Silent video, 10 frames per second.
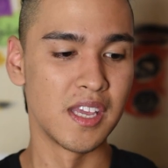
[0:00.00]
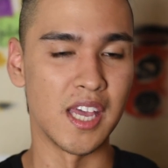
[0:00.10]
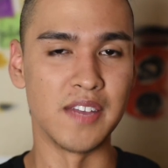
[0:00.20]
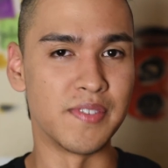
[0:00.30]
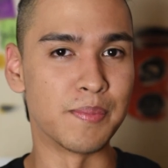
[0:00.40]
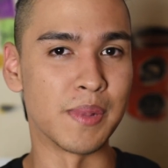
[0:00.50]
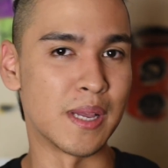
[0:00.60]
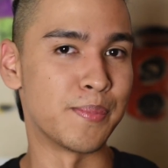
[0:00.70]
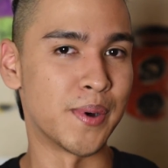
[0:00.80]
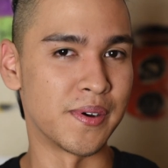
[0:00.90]
If you
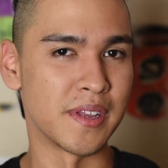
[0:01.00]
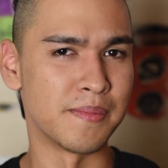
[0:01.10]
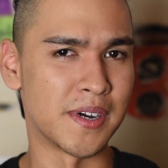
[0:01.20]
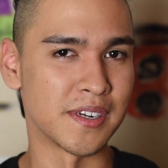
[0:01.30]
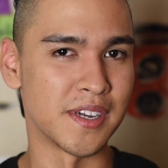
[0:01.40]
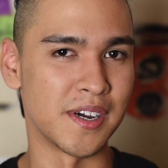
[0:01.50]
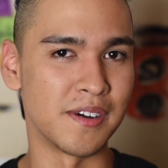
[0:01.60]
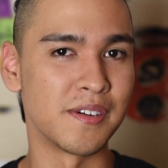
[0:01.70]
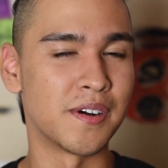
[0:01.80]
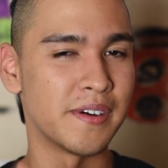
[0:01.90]
play Pokemon
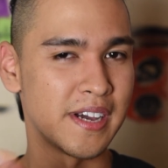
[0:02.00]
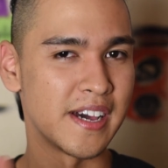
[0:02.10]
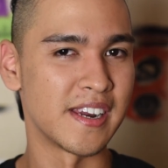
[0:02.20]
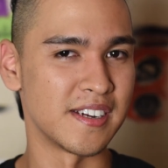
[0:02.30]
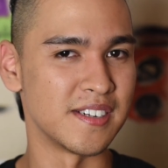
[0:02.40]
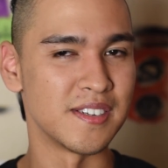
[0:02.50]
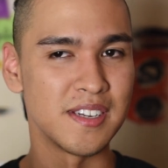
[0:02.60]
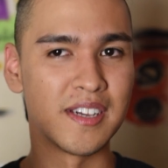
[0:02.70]
Go, go ahead and